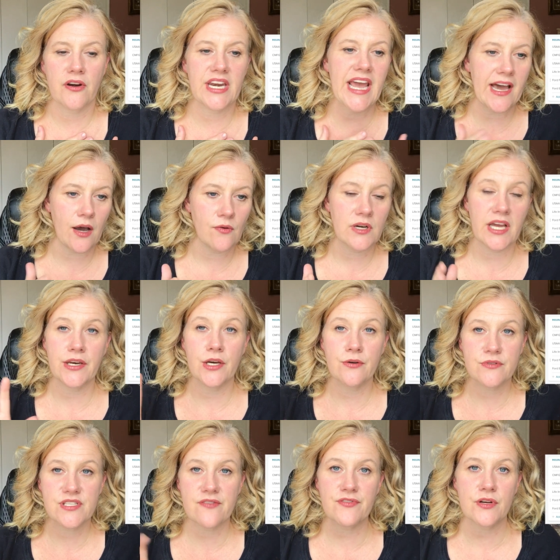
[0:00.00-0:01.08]
Now, I
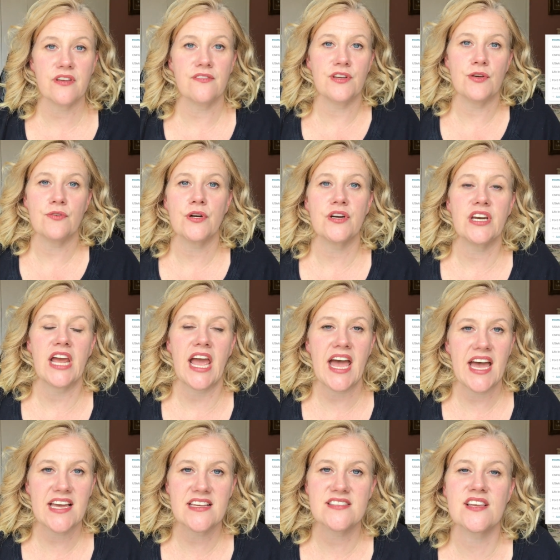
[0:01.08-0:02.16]
know several of you are gonna
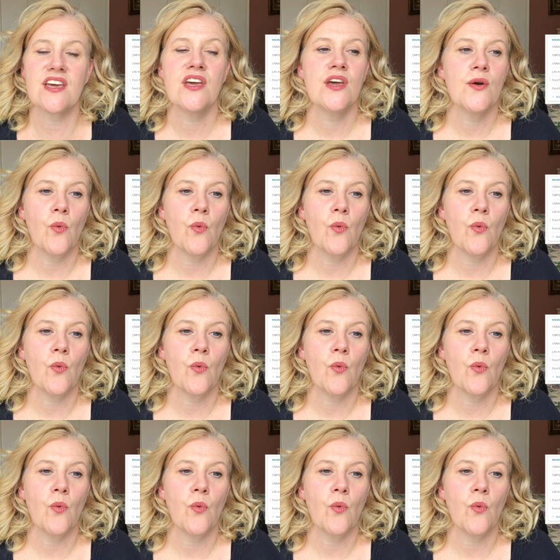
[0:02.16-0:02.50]
ask